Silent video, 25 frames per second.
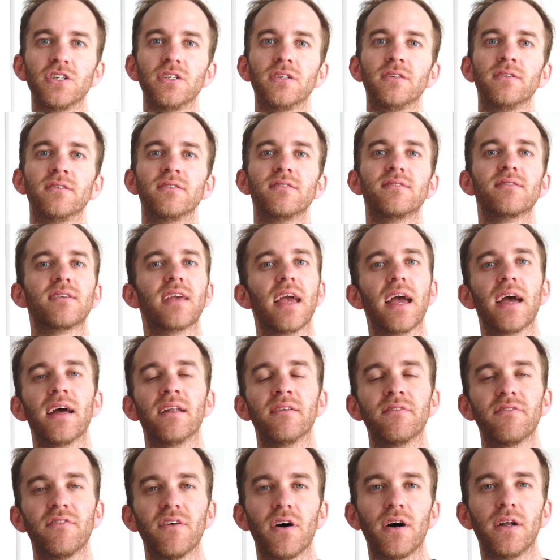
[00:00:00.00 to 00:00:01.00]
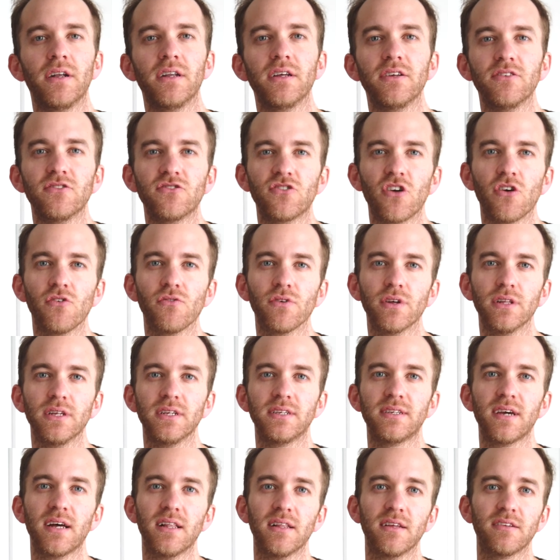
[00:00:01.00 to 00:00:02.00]
and scan findings don't
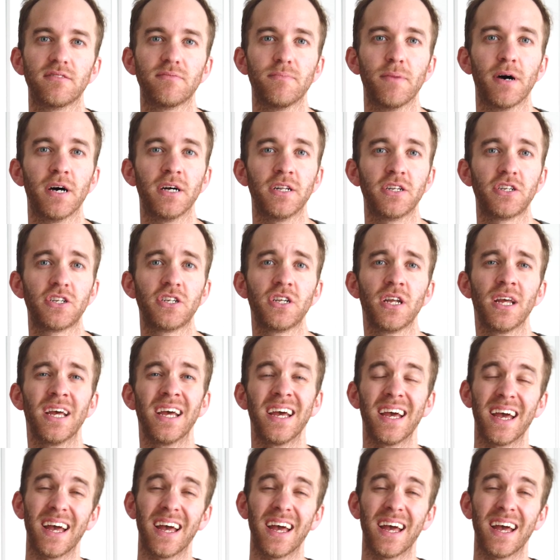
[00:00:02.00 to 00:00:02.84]
really tell us much,